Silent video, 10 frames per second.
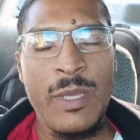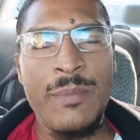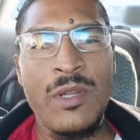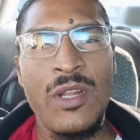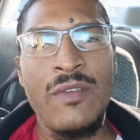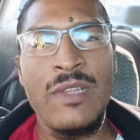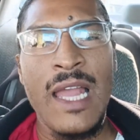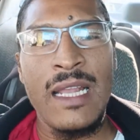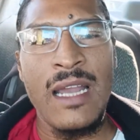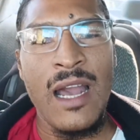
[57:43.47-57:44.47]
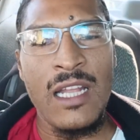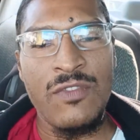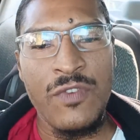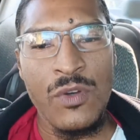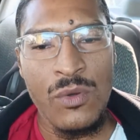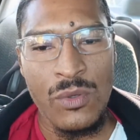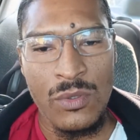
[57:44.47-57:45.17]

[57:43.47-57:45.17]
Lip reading: People don't even like God's food.